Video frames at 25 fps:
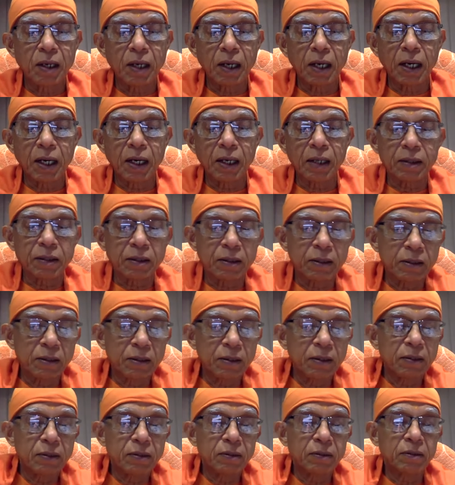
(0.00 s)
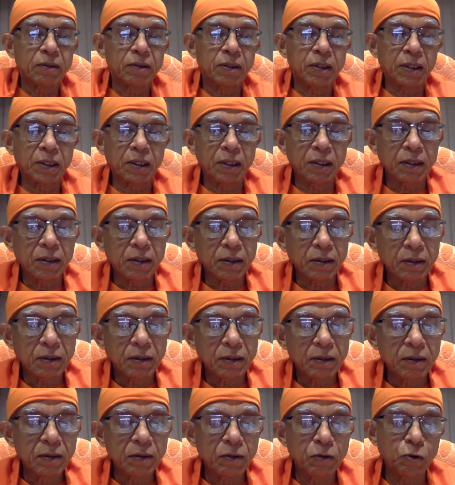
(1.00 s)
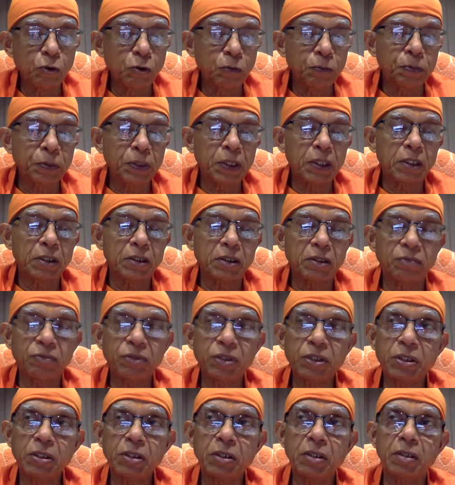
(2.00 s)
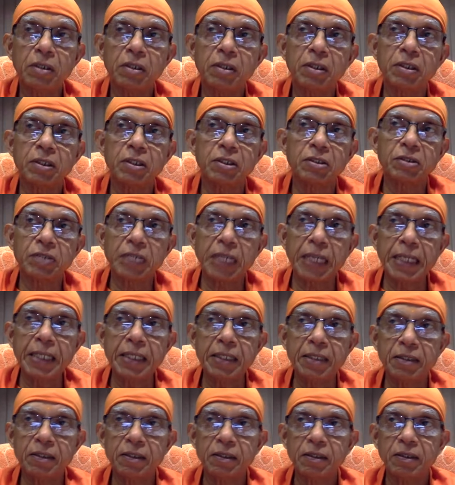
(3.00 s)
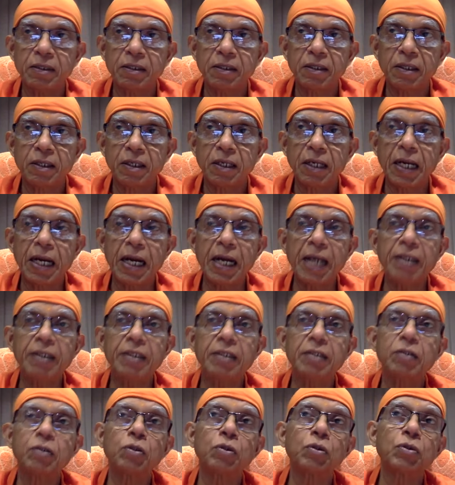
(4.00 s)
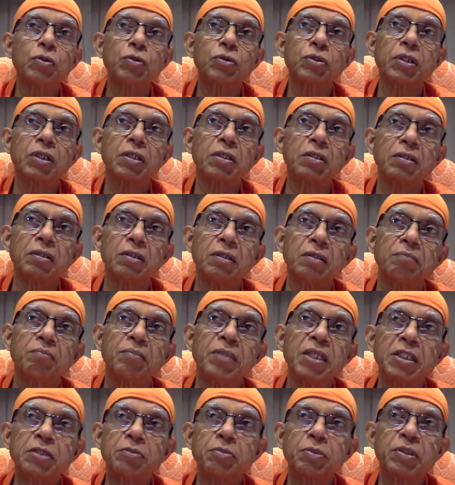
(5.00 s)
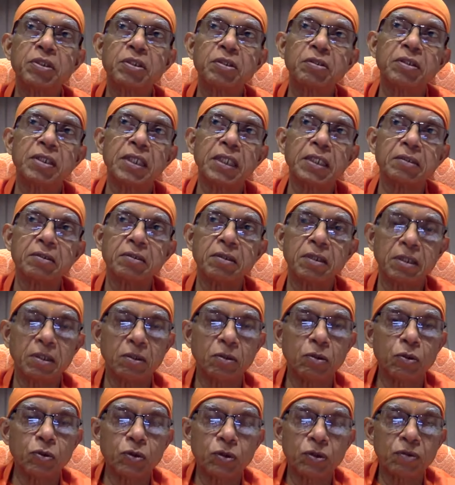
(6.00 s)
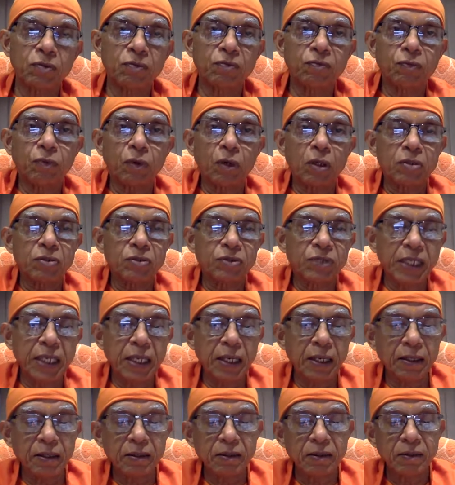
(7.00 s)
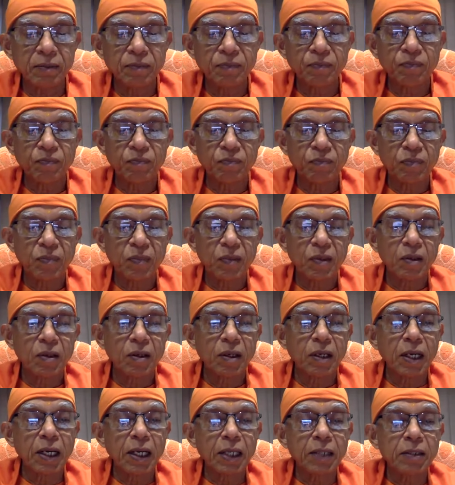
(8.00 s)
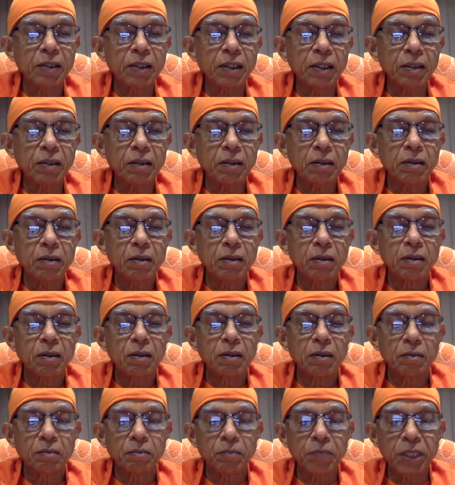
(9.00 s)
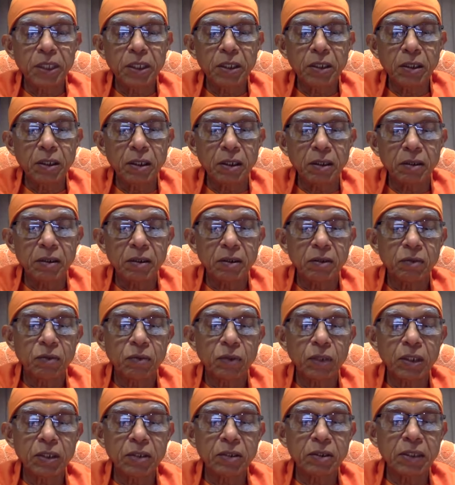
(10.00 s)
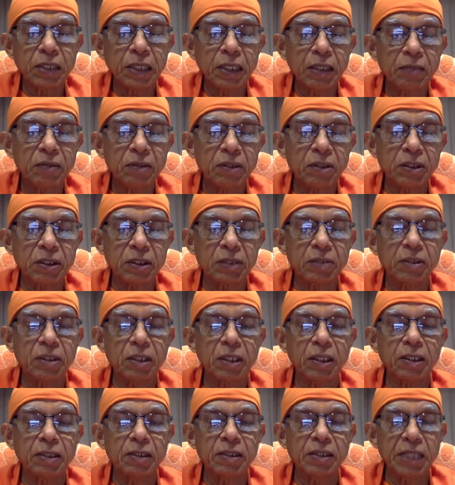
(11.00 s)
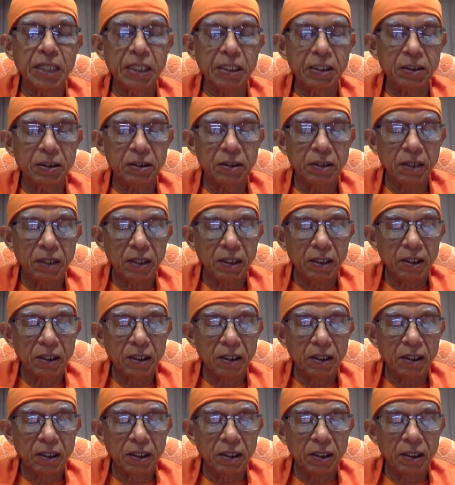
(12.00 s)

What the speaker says: or the rupa, the vision, the sight, and it goes and meets with the death. It goes and falls there. And then Meena, what is that? The rasa, taste.